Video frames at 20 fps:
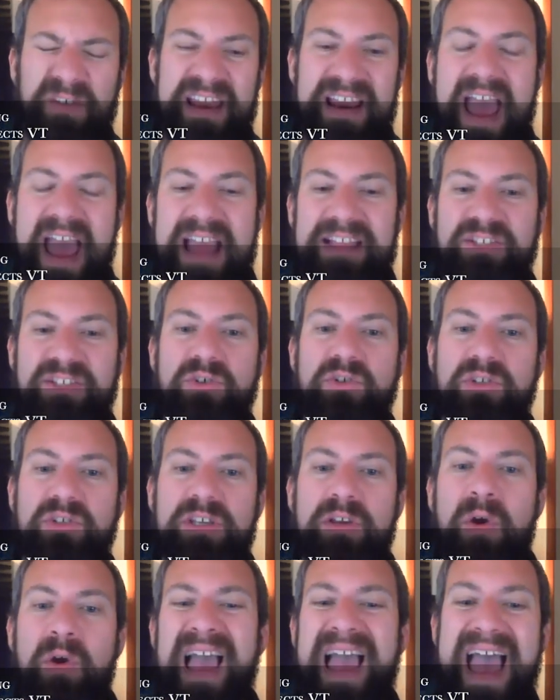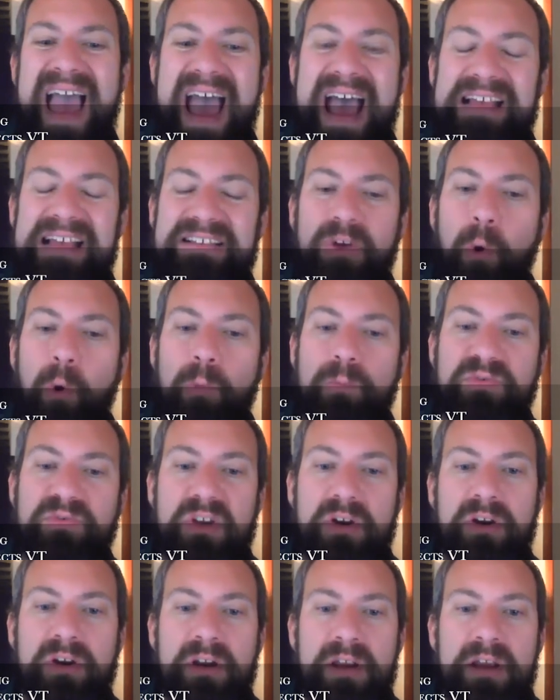And that's usually, as a home
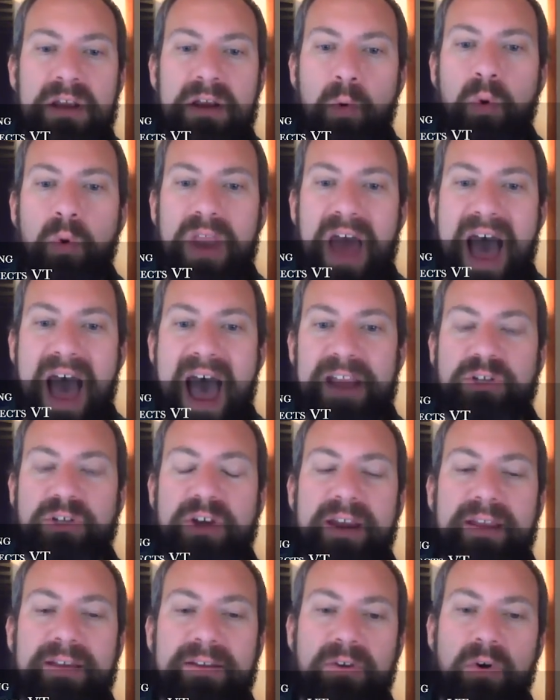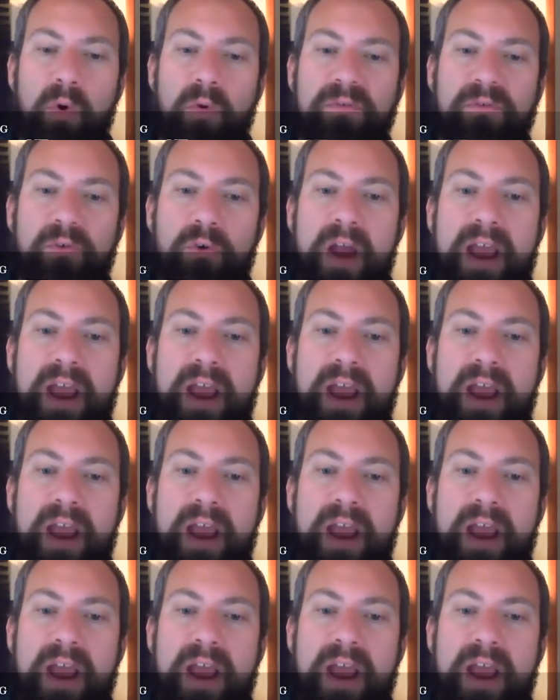center, what I try to go for.